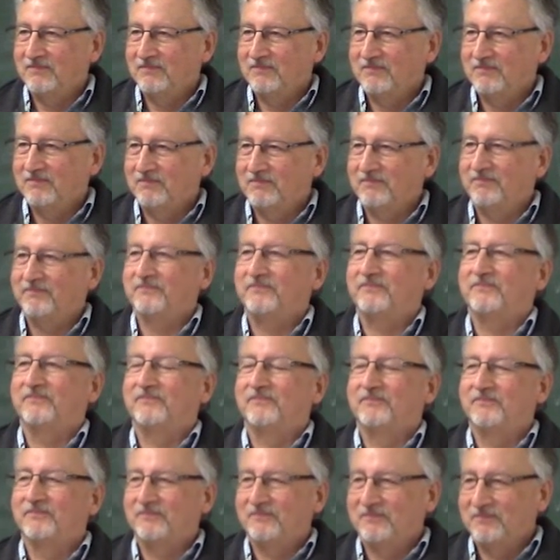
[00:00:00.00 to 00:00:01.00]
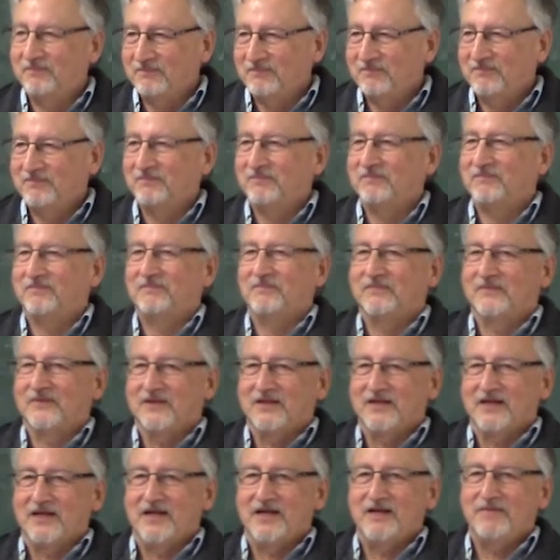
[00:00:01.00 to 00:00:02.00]
Mm.
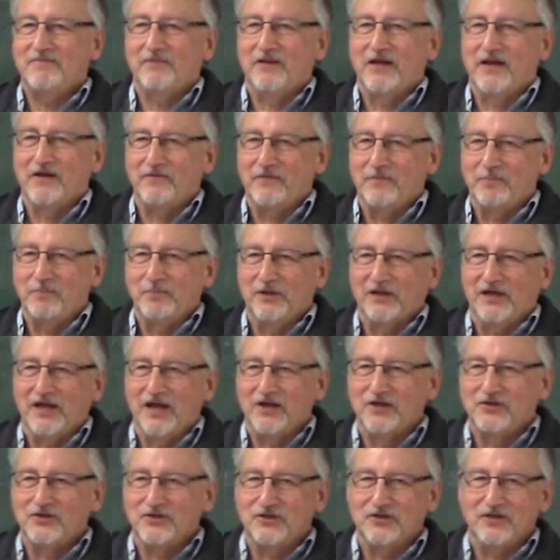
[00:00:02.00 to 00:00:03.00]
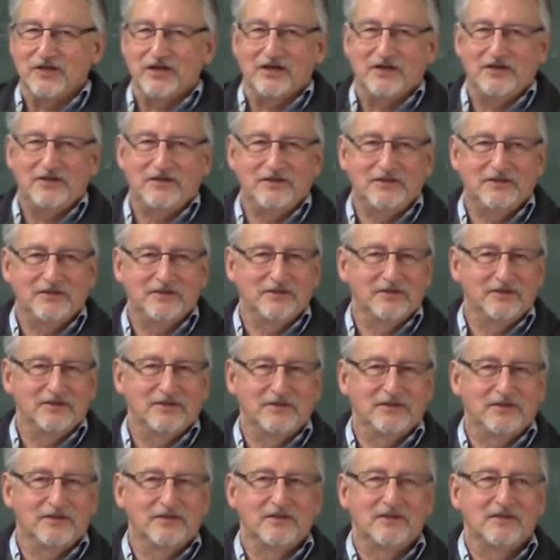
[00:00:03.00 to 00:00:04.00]
Okay, a lot of implication there.
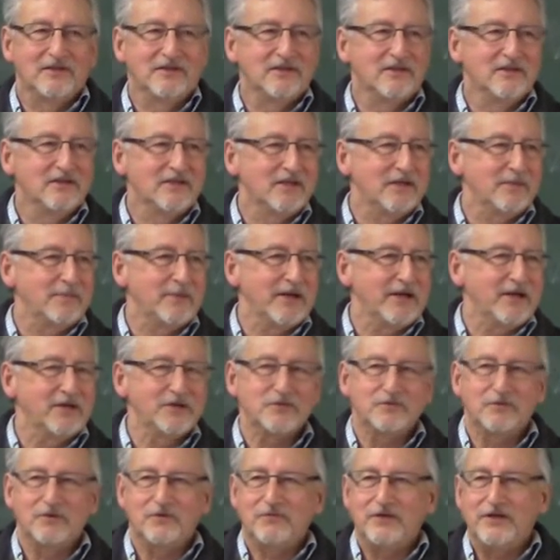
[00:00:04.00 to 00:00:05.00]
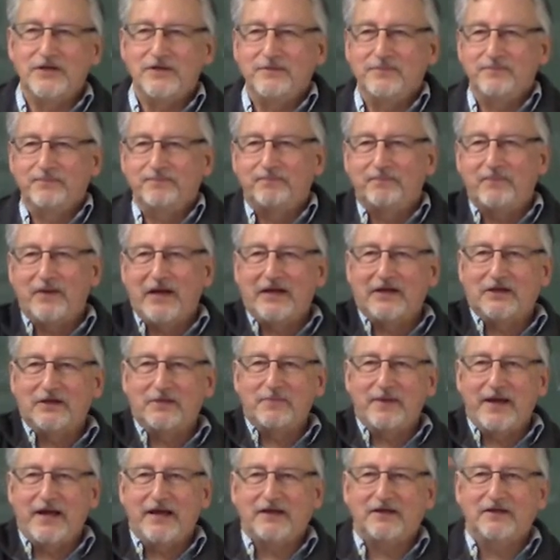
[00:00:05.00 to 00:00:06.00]
Anybody else want to read? Back in the
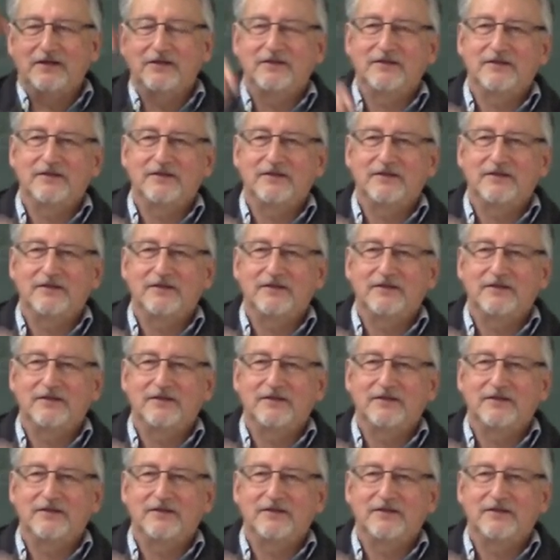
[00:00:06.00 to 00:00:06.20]
back?